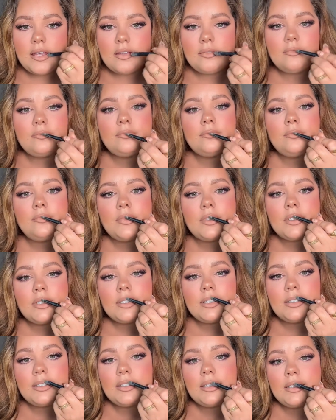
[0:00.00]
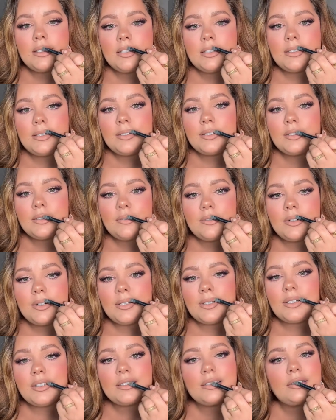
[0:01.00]
mix it in to where
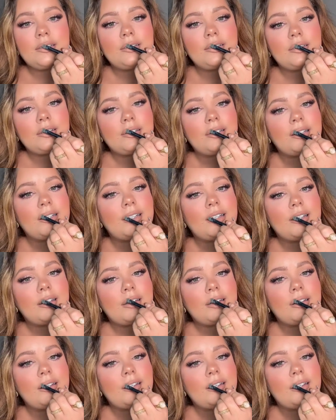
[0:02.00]
it doesn't look like